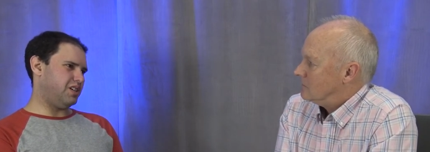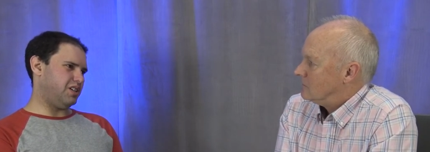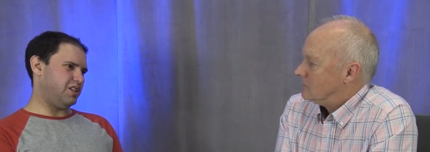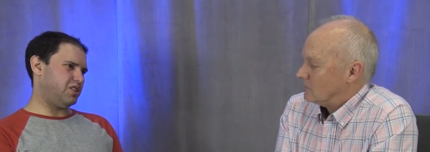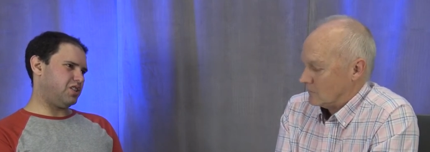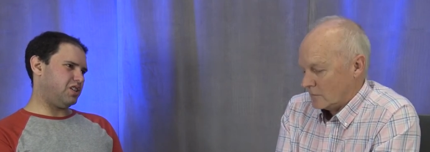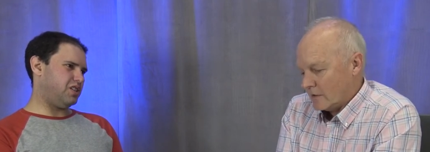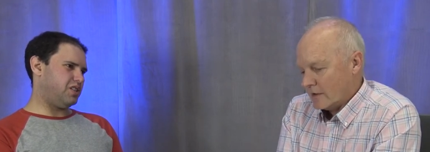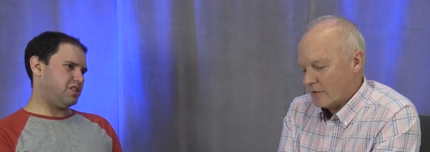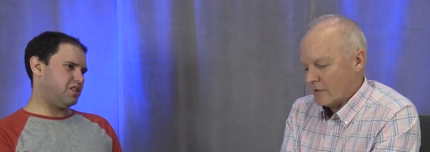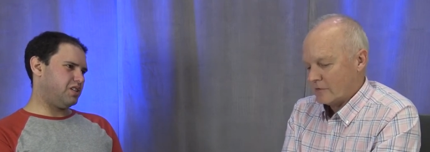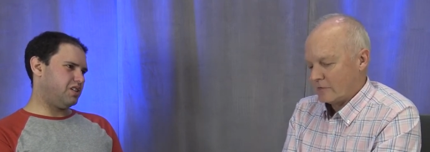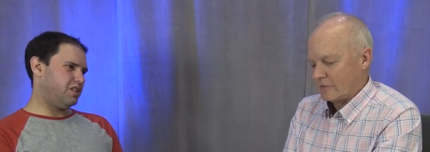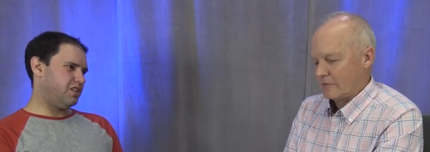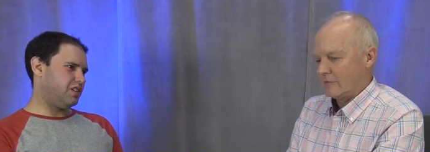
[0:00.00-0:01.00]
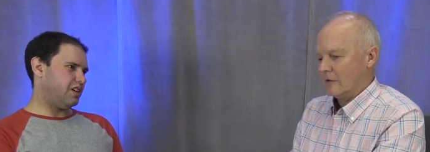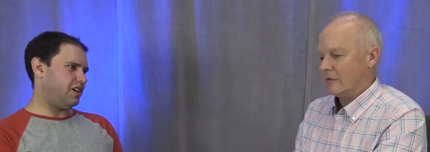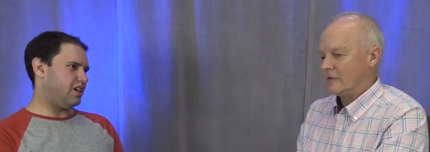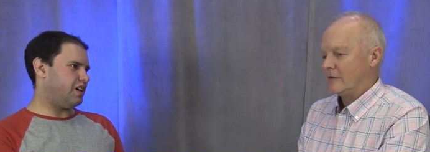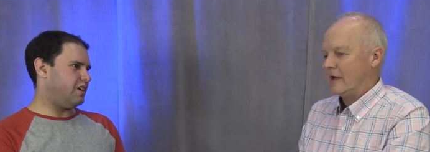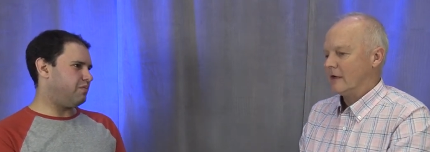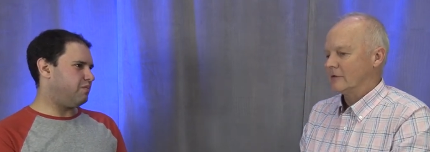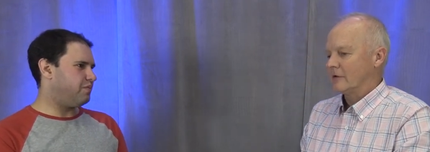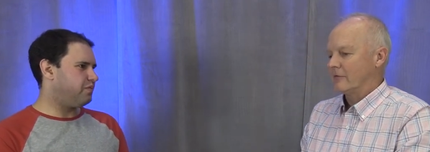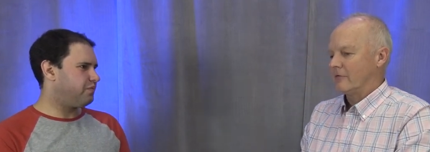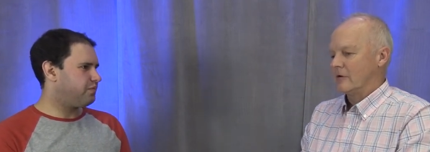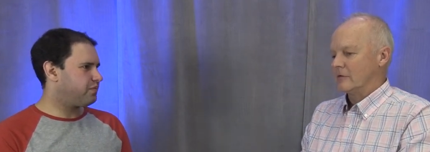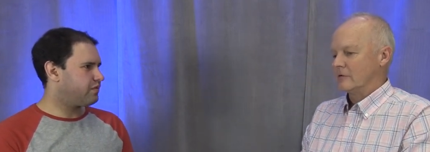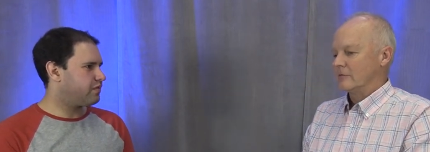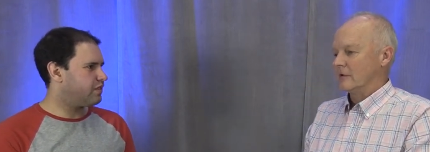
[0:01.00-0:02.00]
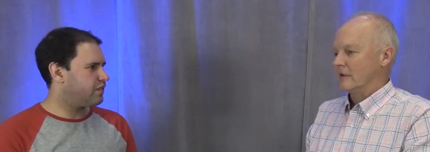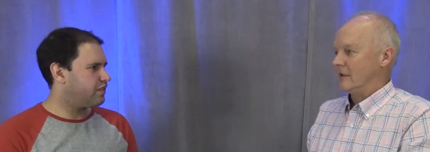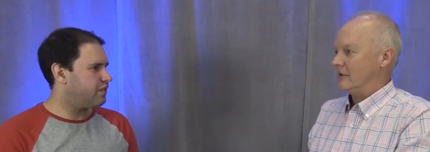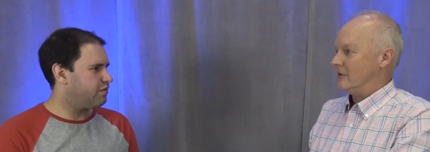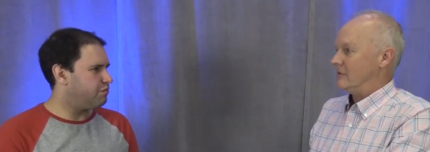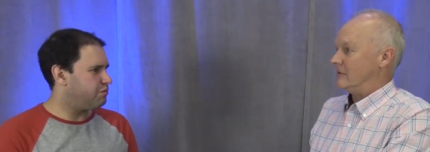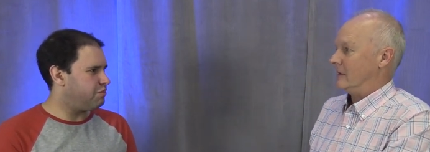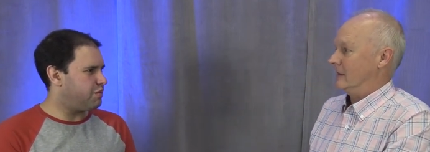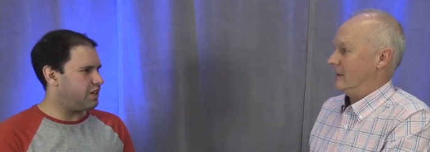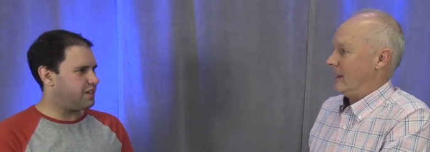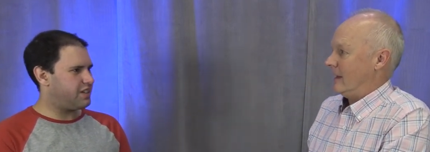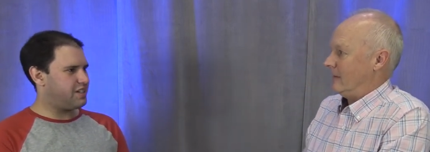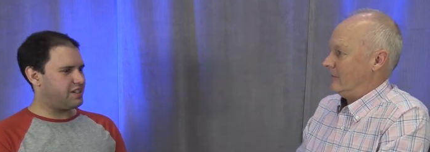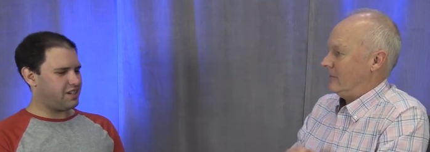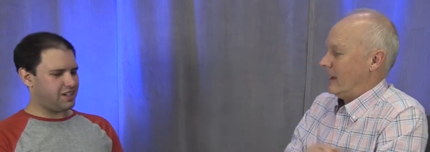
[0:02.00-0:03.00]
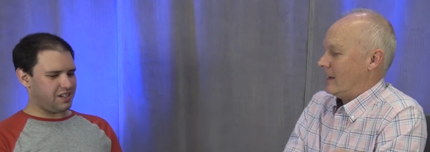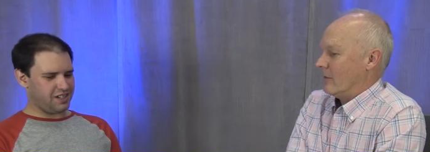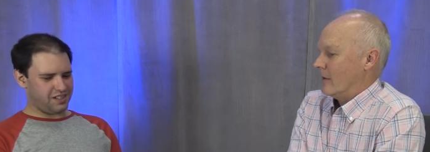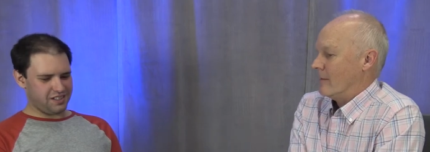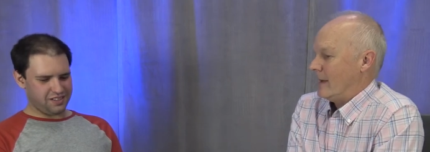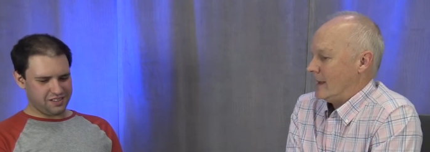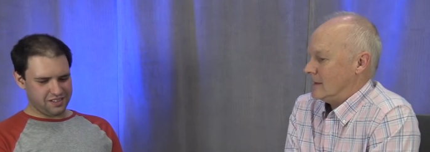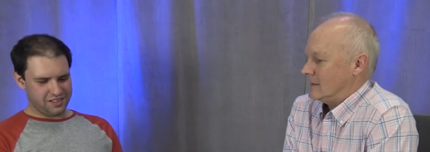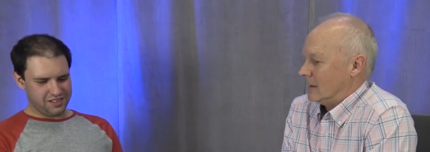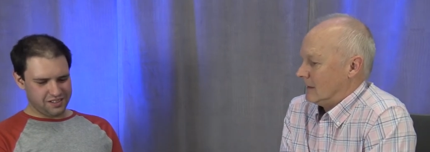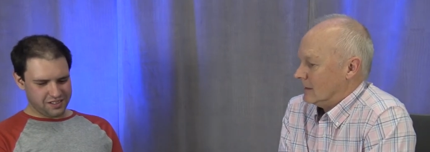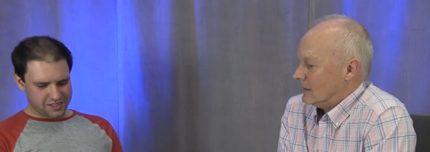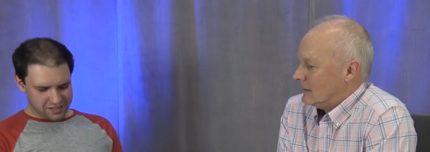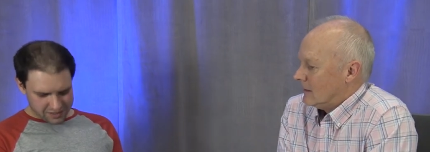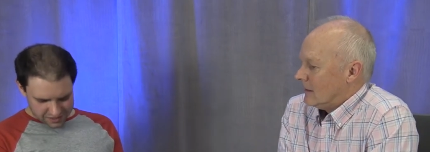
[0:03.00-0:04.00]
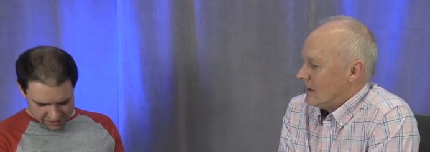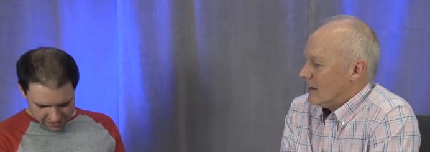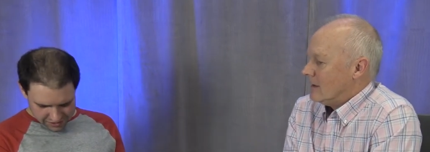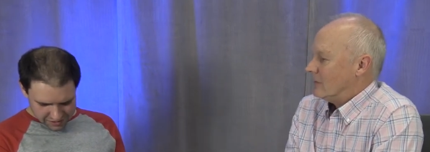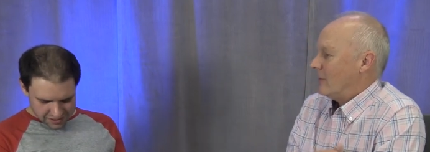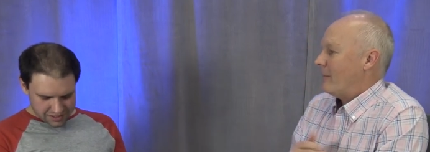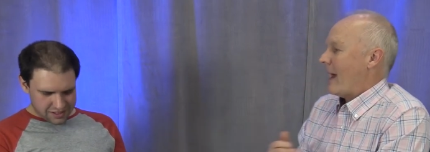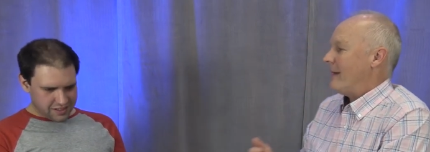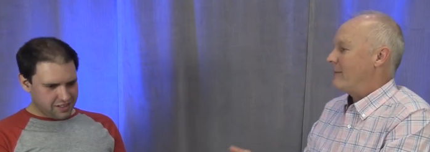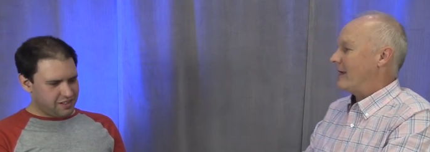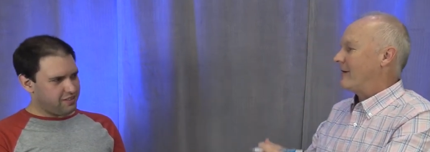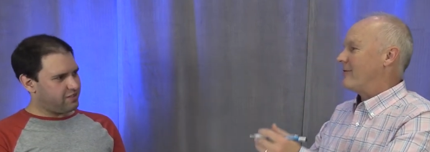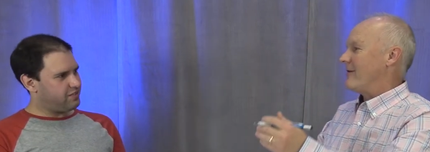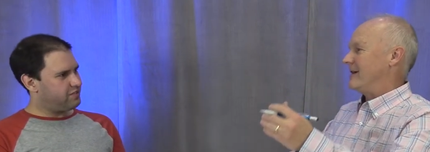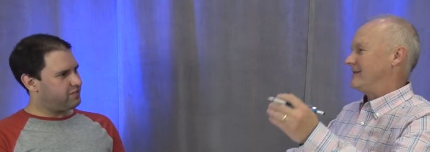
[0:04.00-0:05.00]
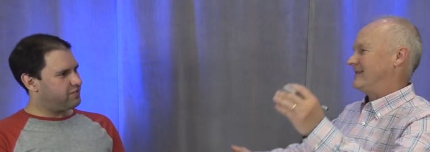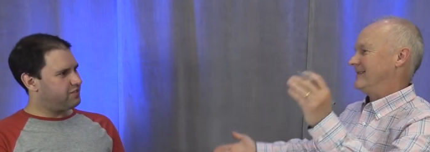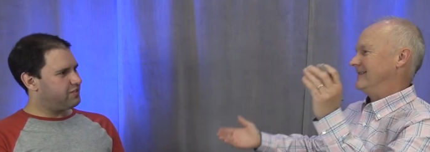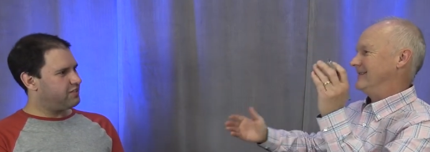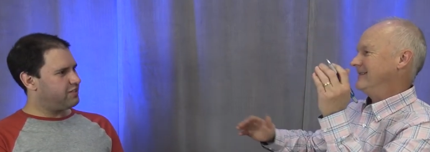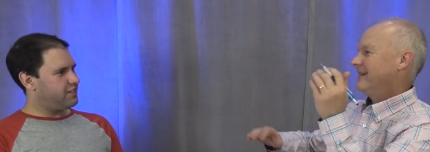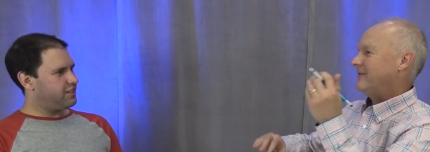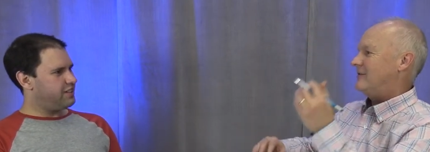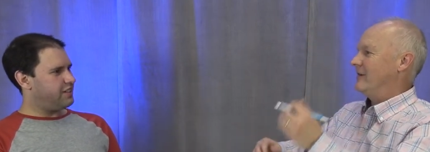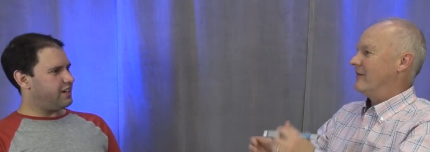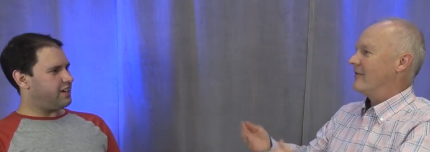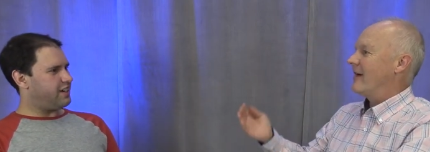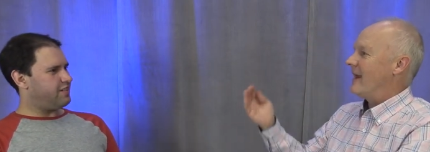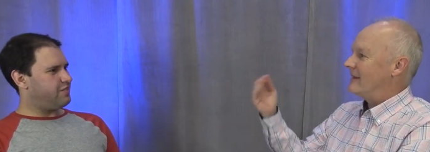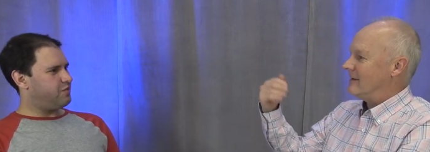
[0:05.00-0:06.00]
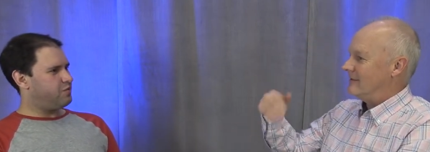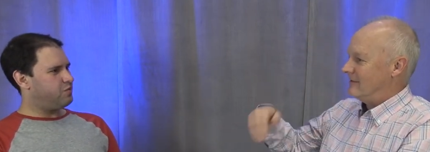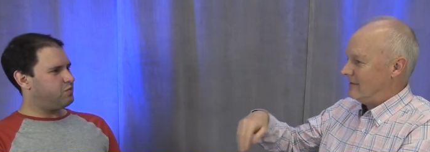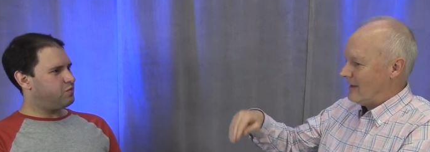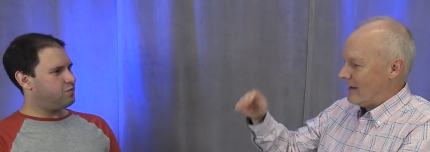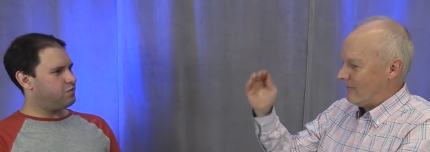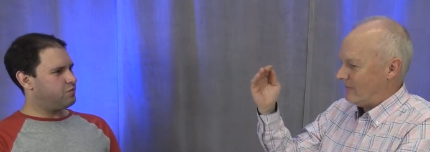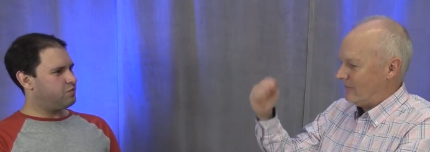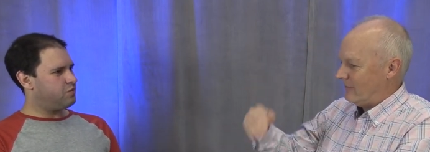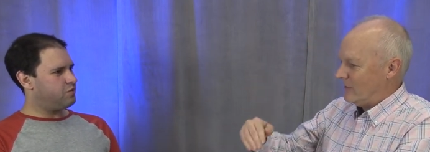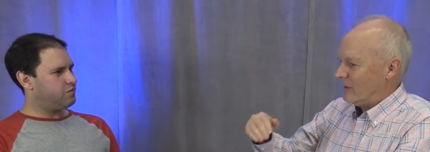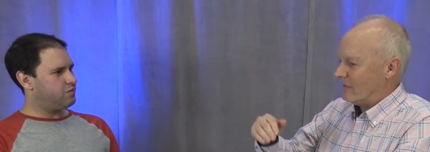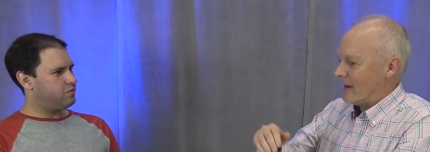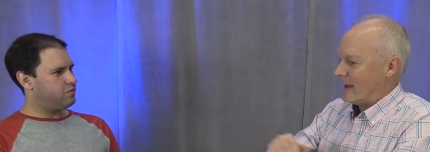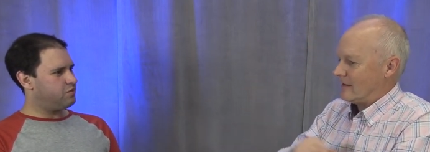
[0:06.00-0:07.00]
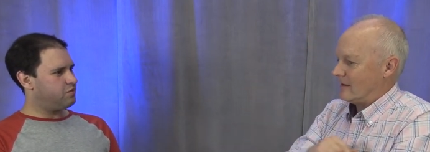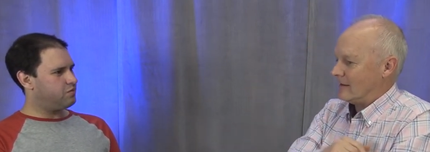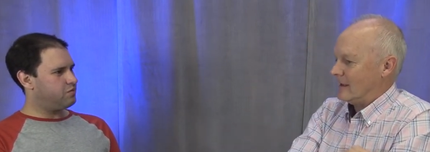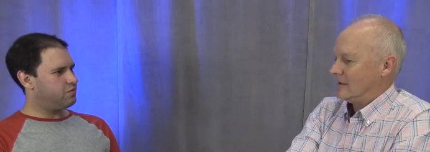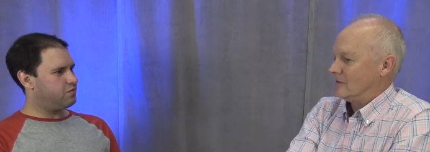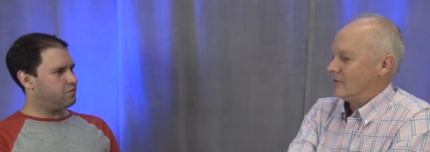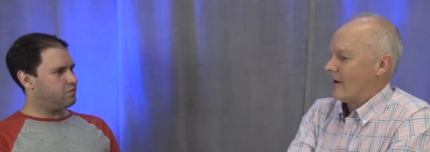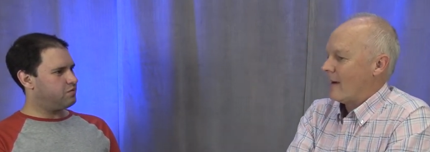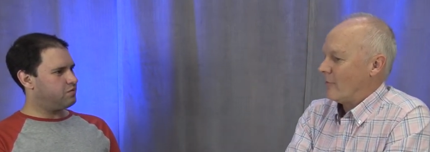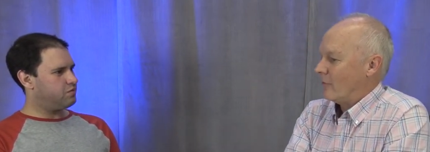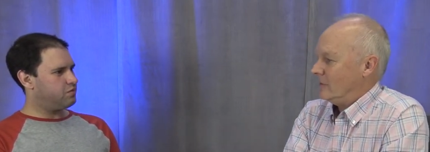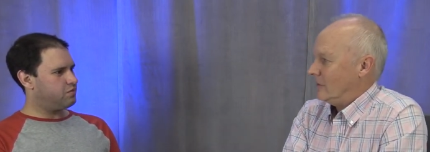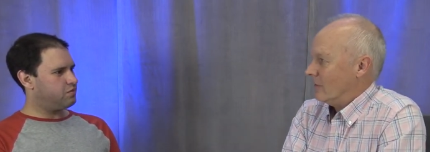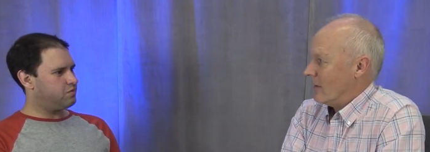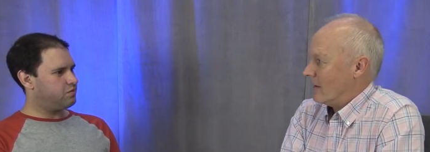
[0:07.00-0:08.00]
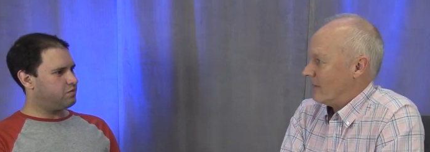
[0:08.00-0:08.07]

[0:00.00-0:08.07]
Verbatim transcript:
Speaker 1: conditions. Well, those those um, Delta folks really used it. But, and they, uh, they were uh, amazing. So my big question: Have you yeah. ever had to? Have you ever had the things drop when you were